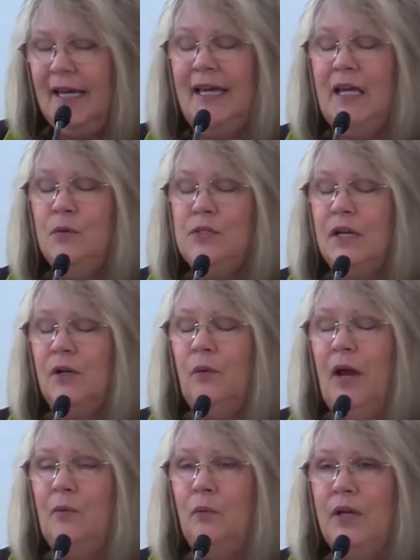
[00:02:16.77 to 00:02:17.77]
he was at
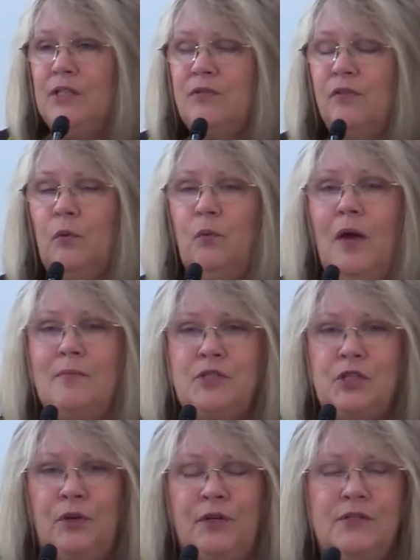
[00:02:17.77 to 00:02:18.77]
great risk for rupture.